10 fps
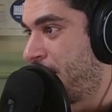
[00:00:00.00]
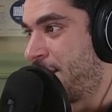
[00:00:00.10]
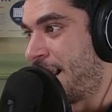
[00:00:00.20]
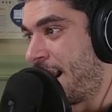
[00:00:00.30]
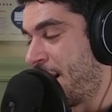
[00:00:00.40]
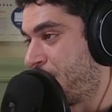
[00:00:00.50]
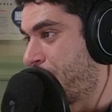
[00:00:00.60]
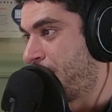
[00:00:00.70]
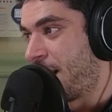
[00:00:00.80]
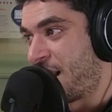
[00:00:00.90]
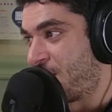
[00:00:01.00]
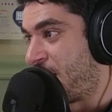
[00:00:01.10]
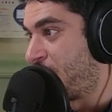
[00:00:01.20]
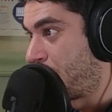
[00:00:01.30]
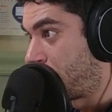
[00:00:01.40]
not as good as I
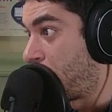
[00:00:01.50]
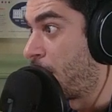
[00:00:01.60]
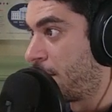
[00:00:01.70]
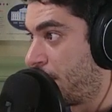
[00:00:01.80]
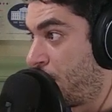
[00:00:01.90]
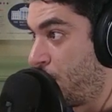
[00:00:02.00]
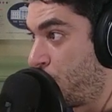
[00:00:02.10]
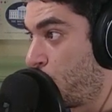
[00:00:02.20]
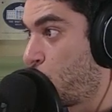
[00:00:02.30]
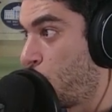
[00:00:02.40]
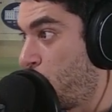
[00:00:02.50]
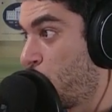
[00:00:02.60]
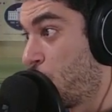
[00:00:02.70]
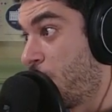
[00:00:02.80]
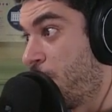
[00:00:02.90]
thought he should
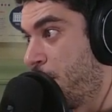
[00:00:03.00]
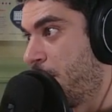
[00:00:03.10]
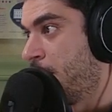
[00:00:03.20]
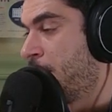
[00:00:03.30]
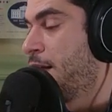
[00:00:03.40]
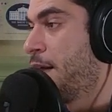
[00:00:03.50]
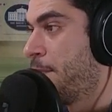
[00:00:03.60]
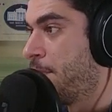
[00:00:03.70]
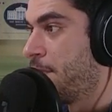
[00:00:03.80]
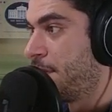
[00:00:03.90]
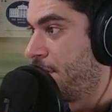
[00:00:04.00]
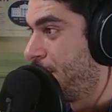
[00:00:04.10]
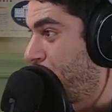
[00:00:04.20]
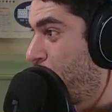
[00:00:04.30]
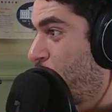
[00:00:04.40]
have been. But
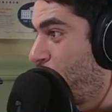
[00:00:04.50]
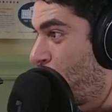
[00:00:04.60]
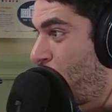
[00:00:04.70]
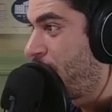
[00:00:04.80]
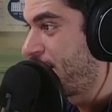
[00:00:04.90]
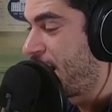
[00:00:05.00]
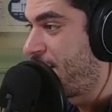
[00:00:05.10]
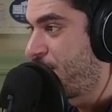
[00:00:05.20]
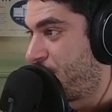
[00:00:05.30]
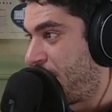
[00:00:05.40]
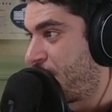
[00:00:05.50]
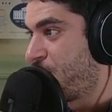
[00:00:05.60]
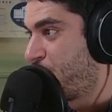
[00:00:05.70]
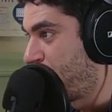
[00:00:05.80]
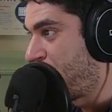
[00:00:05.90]
you always have a second
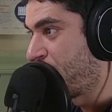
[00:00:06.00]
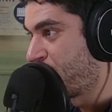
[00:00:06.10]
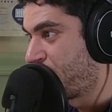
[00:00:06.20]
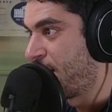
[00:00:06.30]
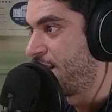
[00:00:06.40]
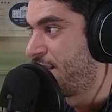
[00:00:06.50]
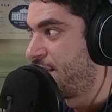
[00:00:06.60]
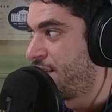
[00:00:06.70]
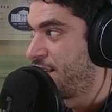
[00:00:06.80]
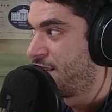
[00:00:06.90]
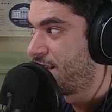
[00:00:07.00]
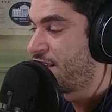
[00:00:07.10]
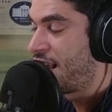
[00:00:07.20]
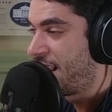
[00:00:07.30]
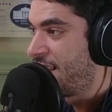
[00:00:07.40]
chance at
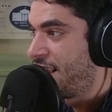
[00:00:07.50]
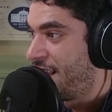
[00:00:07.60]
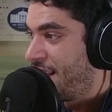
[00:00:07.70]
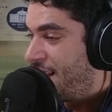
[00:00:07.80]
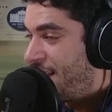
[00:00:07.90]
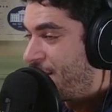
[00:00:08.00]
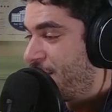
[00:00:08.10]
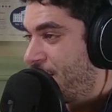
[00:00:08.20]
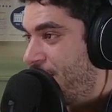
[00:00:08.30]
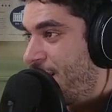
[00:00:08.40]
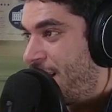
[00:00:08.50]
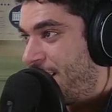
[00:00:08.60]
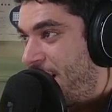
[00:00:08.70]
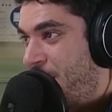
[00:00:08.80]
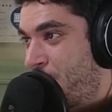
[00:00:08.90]
the at
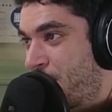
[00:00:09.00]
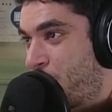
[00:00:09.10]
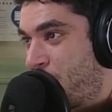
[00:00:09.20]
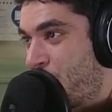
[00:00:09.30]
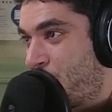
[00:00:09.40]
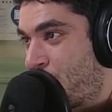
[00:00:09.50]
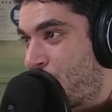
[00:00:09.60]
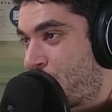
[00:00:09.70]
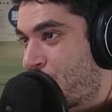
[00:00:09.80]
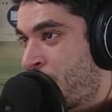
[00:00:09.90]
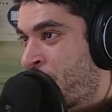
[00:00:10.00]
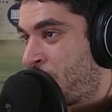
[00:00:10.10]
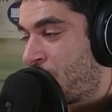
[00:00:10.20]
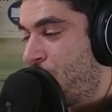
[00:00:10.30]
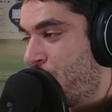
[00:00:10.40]
the age of
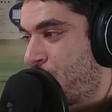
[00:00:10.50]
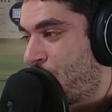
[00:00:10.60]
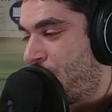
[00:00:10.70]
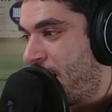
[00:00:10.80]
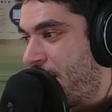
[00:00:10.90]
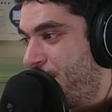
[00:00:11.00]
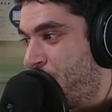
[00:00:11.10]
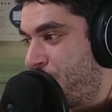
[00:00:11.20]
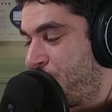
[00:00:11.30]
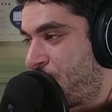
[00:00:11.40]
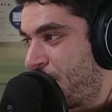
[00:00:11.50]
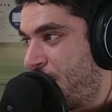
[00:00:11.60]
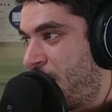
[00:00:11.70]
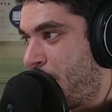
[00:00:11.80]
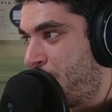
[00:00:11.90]
26. You still have your second
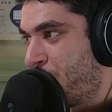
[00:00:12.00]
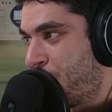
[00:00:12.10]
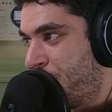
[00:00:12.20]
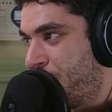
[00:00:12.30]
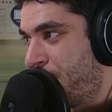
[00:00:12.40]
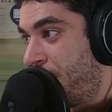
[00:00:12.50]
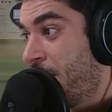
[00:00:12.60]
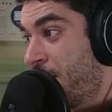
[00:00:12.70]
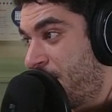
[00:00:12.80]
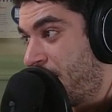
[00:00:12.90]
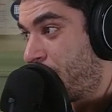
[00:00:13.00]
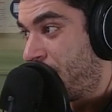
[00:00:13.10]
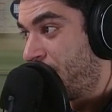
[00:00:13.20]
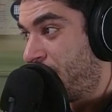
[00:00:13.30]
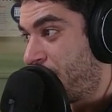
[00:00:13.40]
opportunity. That
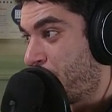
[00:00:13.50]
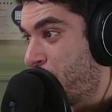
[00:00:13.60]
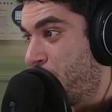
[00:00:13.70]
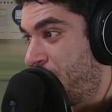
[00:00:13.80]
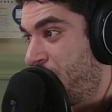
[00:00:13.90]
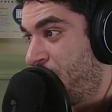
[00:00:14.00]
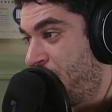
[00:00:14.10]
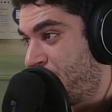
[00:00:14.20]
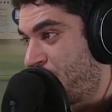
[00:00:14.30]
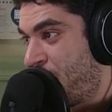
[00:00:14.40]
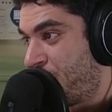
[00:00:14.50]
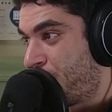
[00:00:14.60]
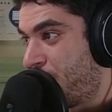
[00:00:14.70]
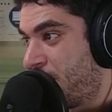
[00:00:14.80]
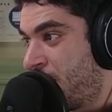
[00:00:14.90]
right there for Borini, it's AC
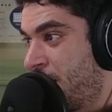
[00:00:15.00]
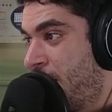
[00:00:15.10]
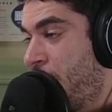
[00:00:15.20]
Milan.